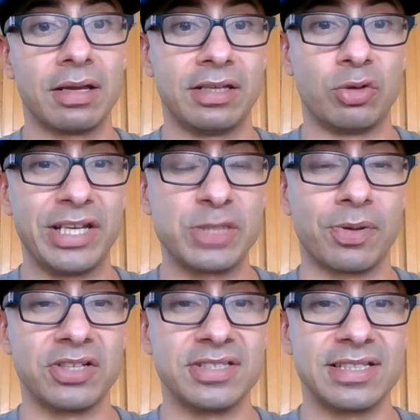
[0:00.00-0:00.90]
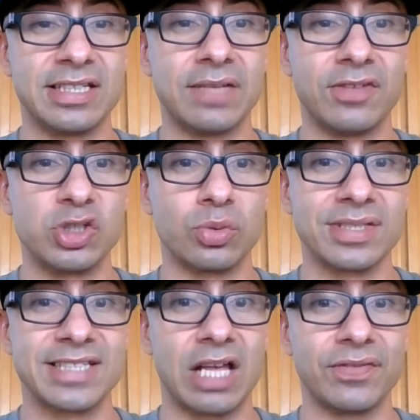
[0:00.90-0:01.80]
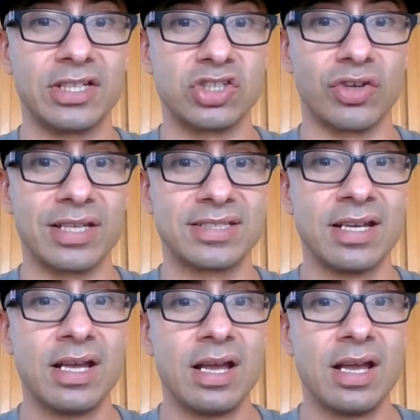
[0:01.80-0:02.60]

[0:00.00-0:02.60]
you know each person's individual self-interest